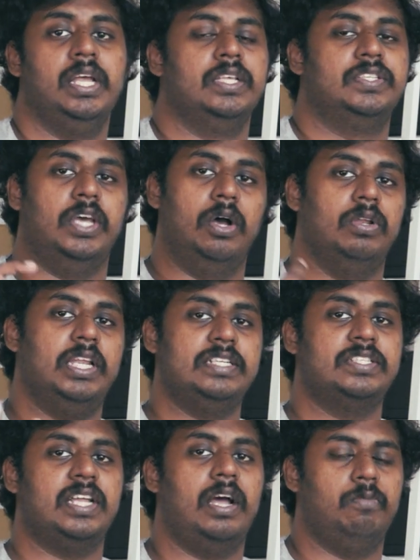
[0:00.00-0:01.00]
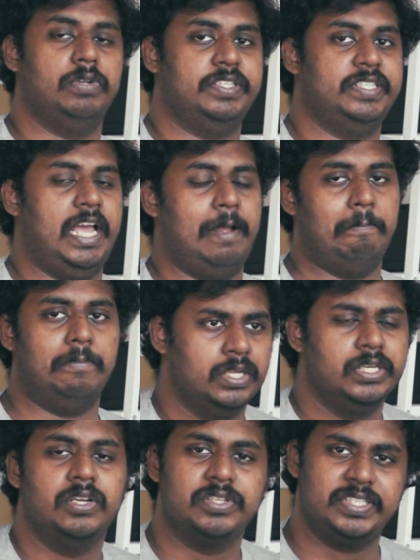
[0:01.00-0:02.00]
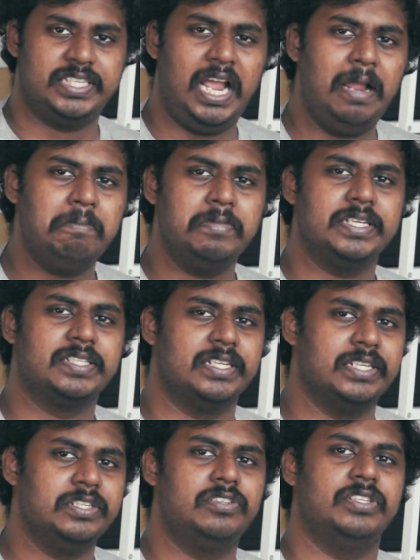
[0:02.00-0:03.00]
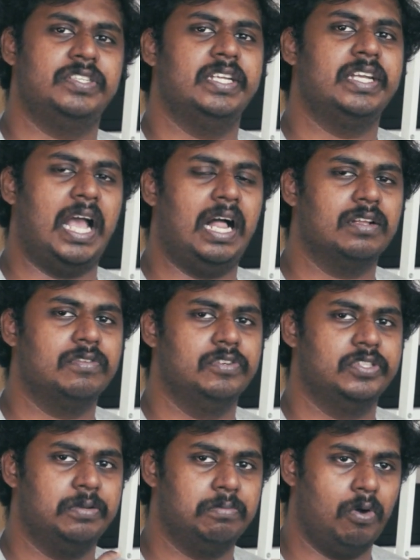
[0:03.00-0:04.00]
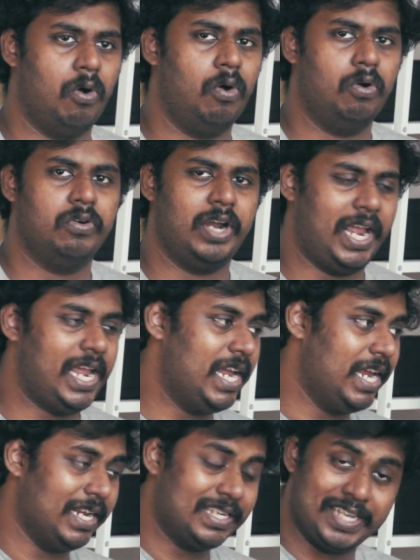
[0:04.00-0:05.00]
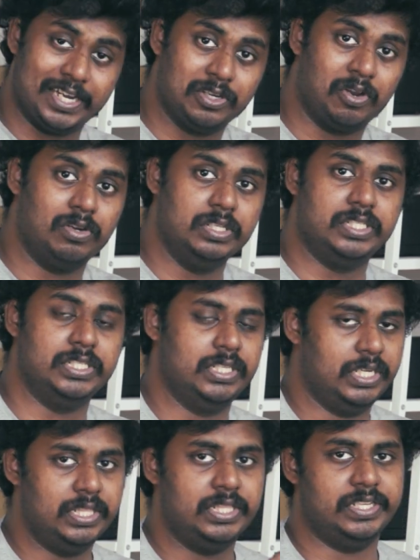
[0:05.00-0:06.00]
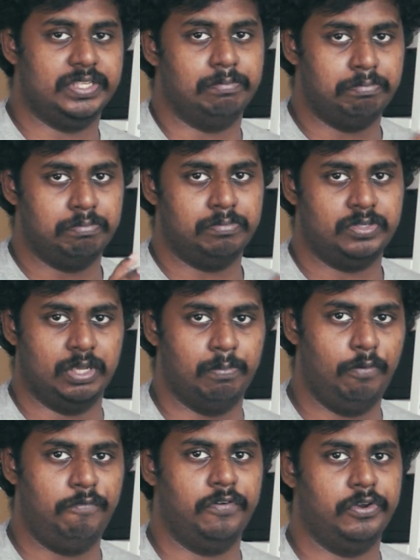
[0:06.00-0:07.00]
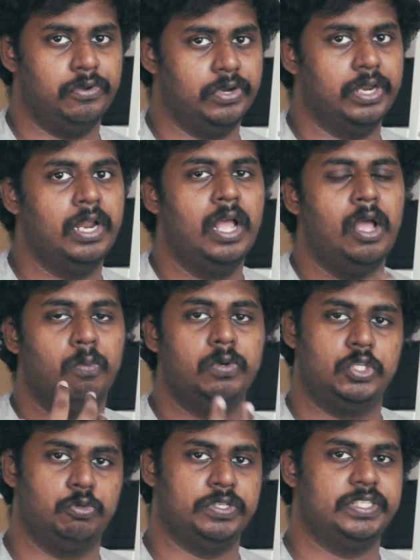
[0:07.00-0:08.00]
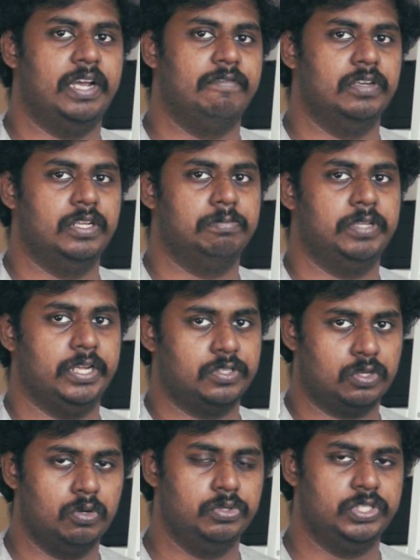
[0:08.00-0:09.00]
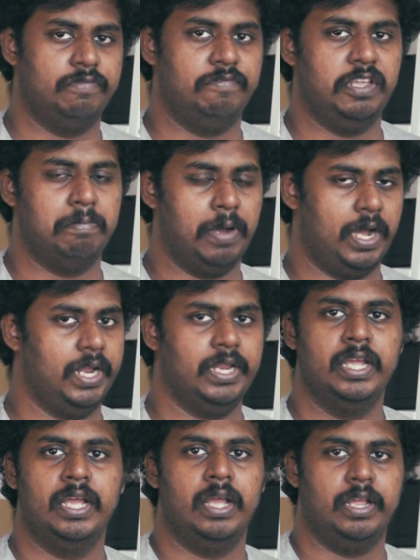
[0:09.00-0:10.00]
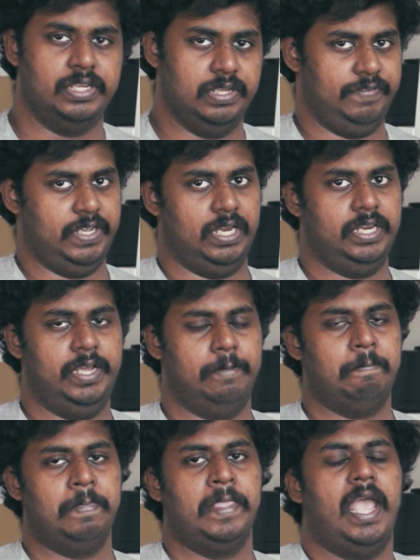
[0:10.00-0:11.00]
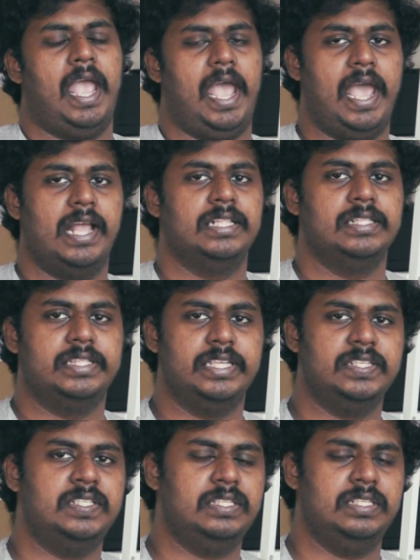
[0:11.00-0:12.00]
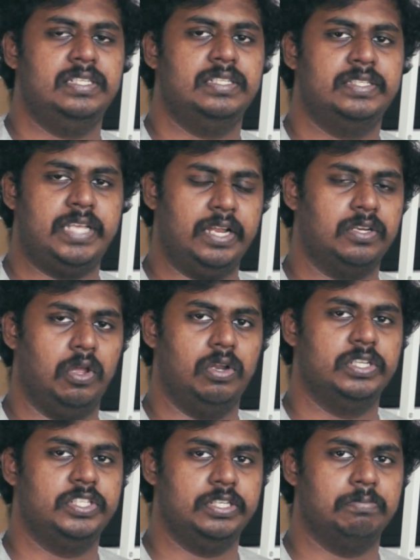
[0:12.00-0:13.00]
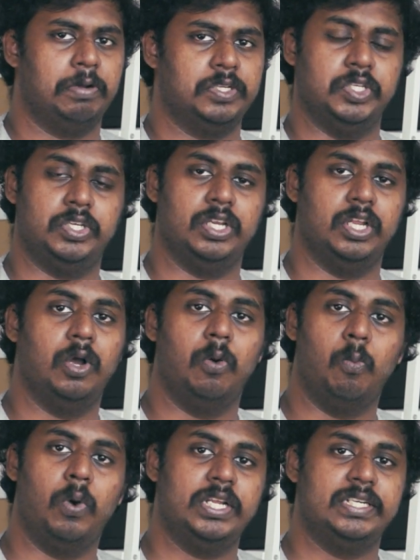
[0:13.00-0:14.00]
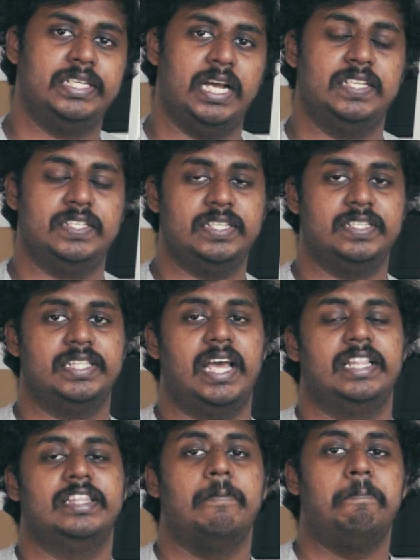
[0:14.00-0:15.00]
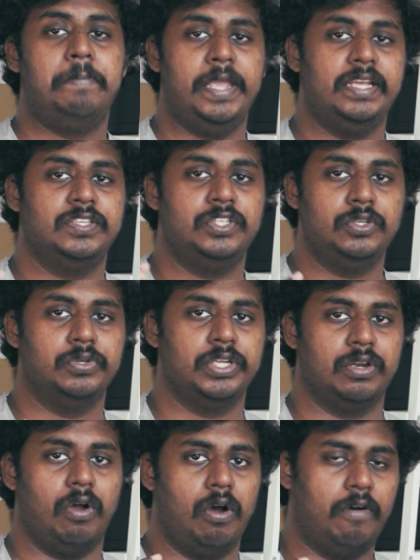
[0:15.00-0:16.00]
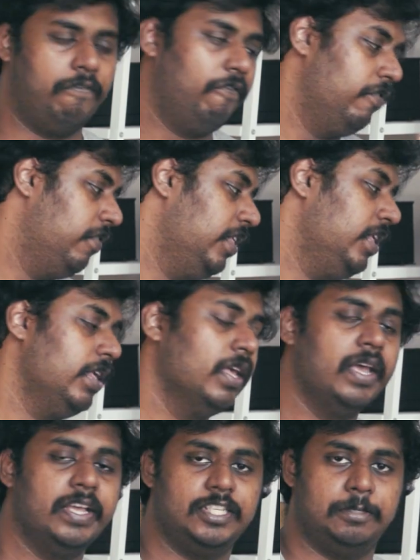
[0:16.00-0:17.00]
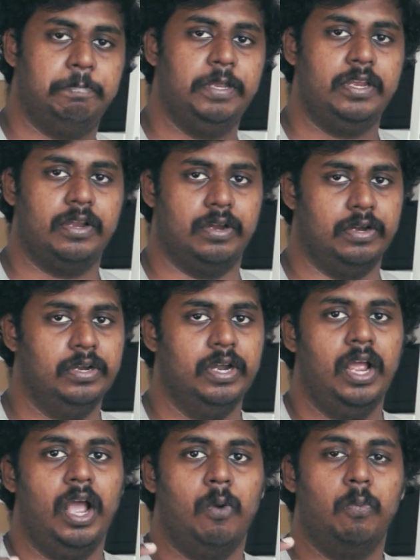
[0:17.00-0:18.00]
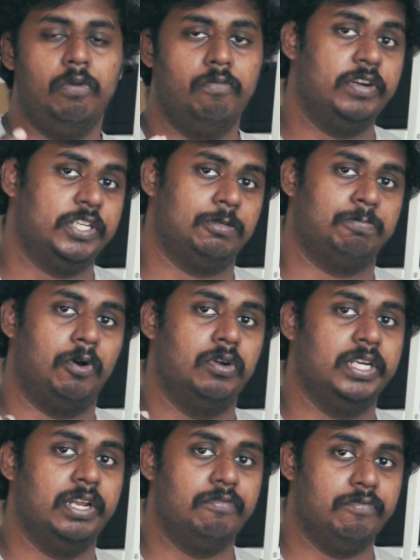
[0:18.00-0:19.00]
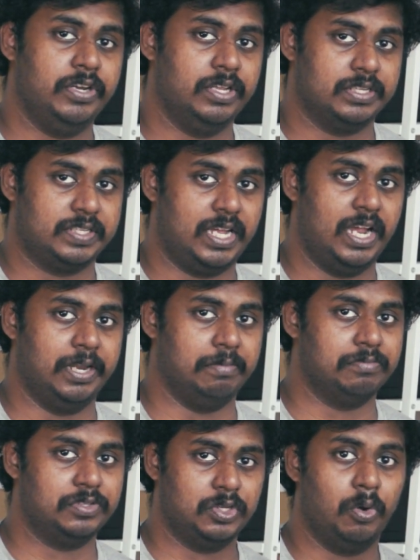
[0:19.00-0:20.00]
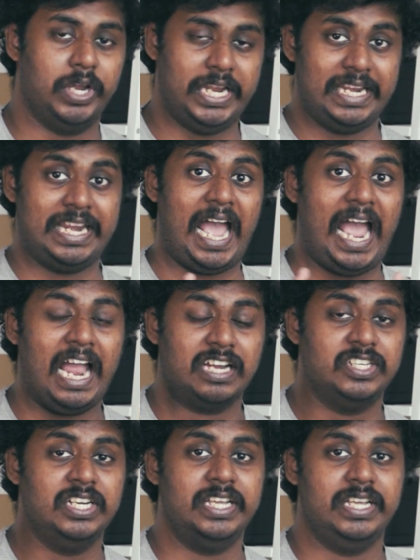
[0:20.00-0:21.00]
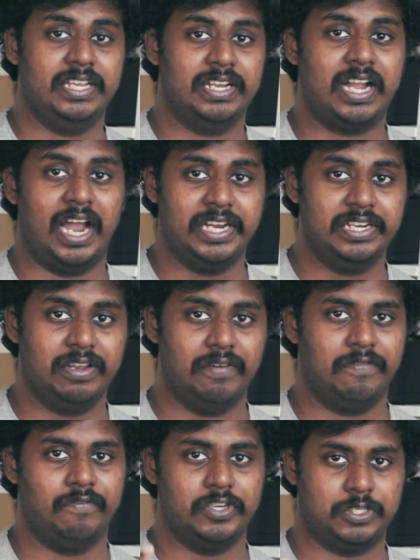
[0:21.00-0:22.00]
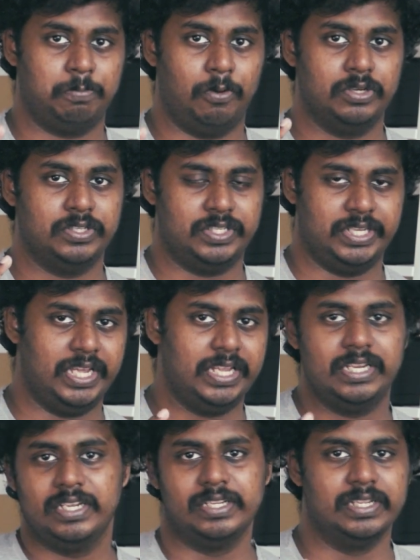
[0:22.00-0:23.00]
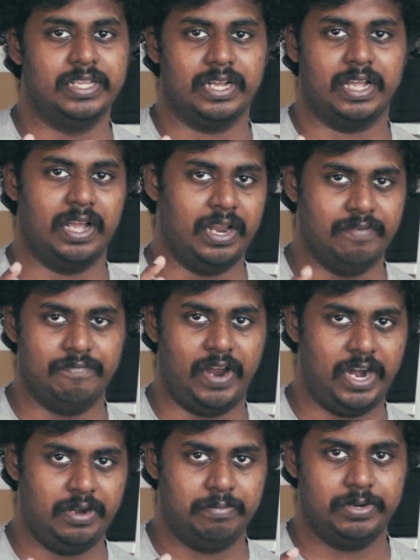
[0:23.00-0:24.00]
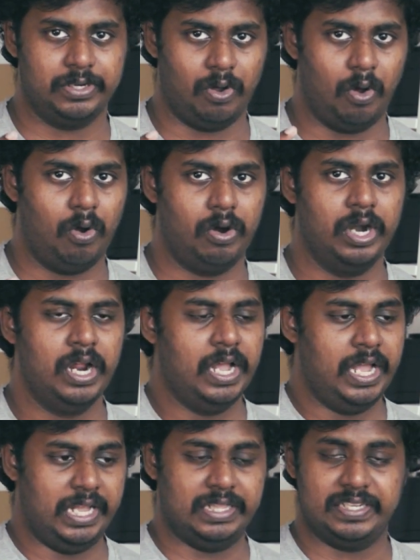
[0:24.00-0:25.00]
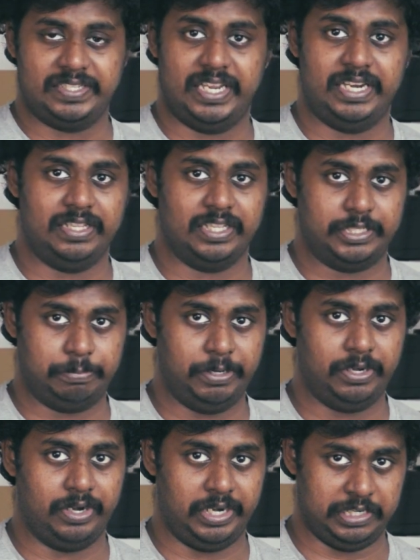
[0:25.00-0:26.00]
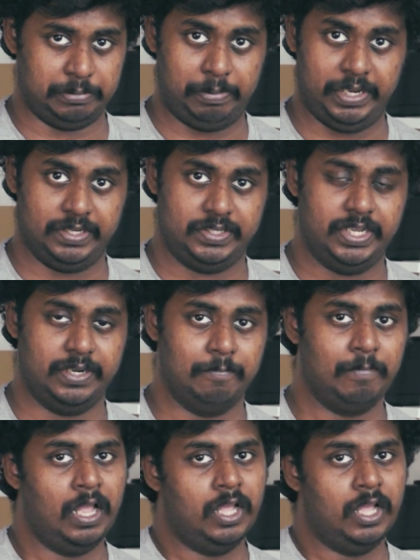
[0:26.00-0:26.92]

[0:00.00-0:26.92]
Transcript: So let's start with SAM. Now SAM is an interesting algorithm or a technology in the subwoofer unit, which was developed exclusively by Devialet. And this technology in particular, what it does is that the base unit of the speaker will respond in real time. So it actually kind of responds in the environment or in the setting the speaker is placed in.